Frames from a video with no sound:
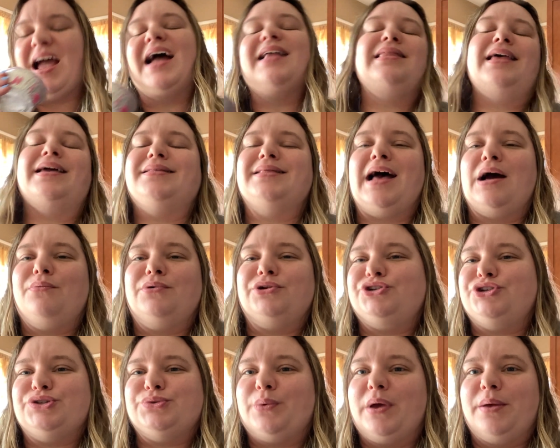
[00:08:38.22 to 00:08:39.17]
I like that
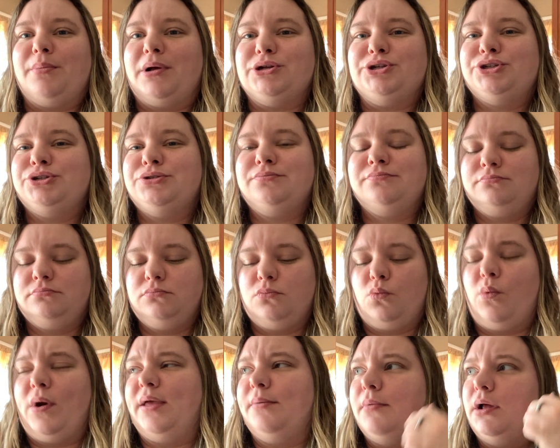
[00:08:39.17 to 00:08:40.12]
one just way much,
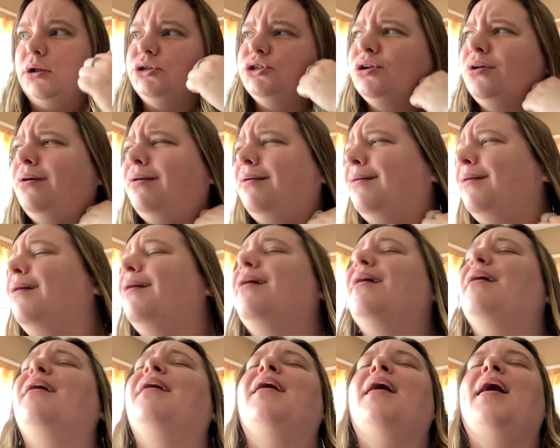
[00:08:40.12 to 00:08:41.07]
way much.
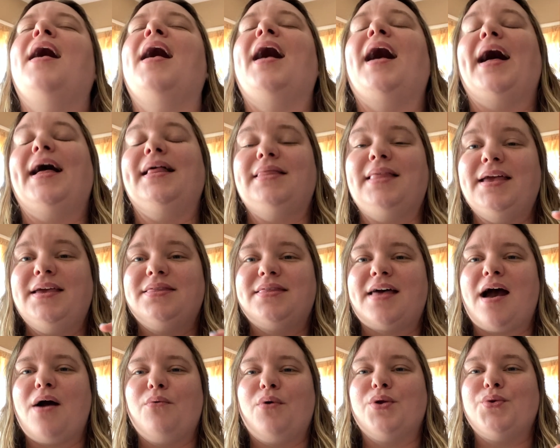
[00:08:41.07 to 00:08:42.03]
I like
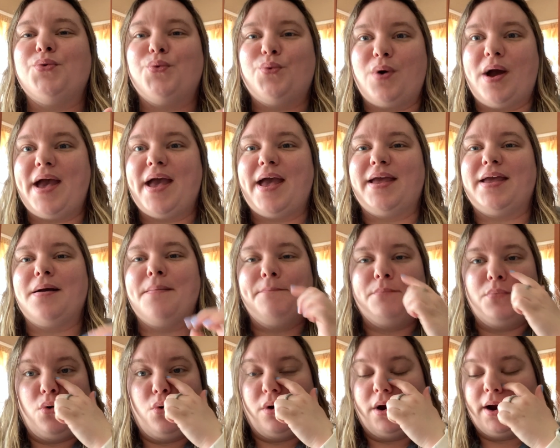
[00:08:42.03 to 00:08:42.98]
that one way
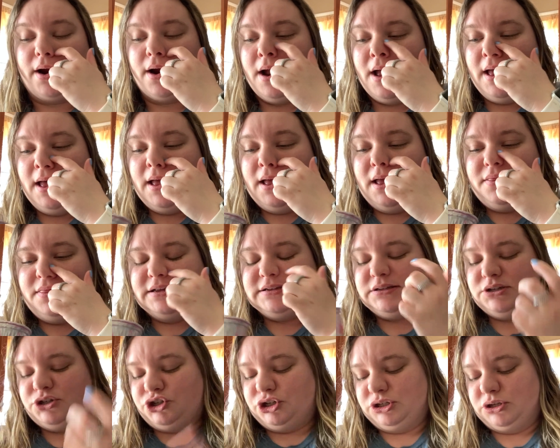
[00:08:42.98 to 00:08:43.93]
more.
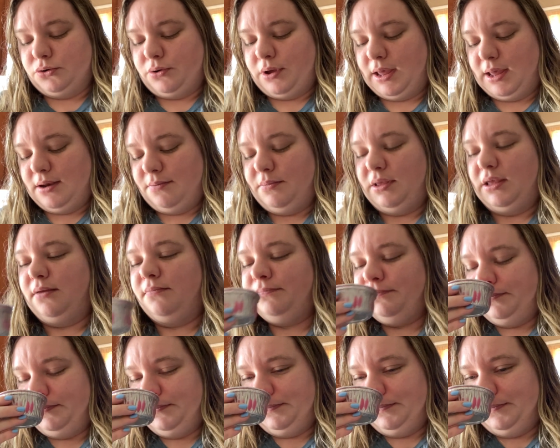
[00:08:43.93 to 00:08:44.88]
This is just okay to me.
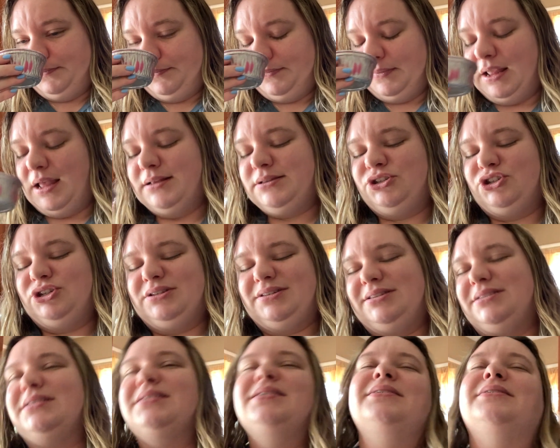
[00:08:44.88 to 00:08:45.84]
It's
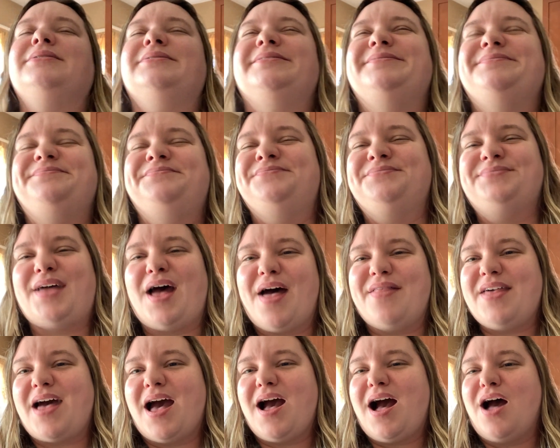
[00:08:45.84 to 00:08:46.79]
just,
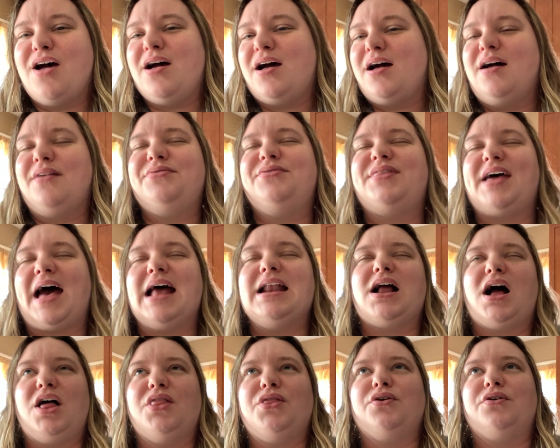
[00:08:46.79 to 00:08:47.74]
that, that, uh, that
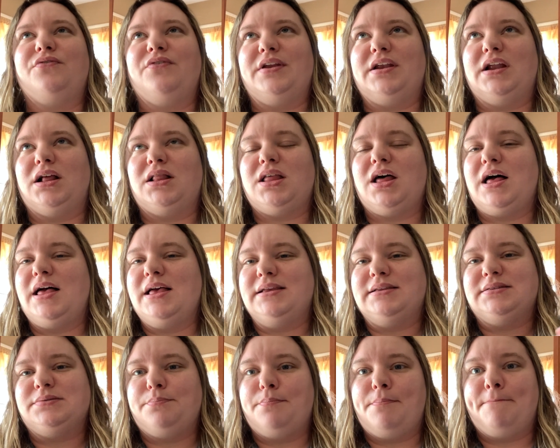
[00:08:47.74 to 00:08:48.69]
other vanilla
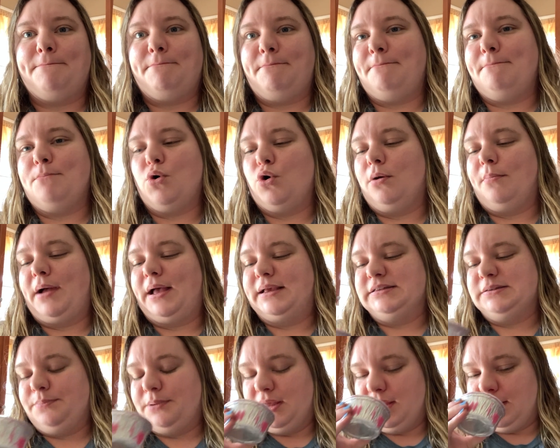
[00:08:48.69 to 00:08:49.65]
is more my
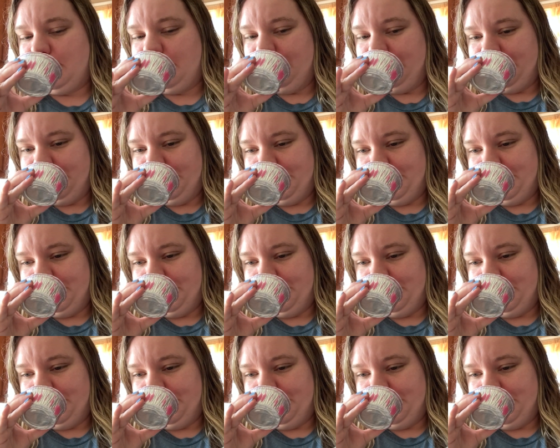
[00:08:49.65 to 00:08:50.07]
speed.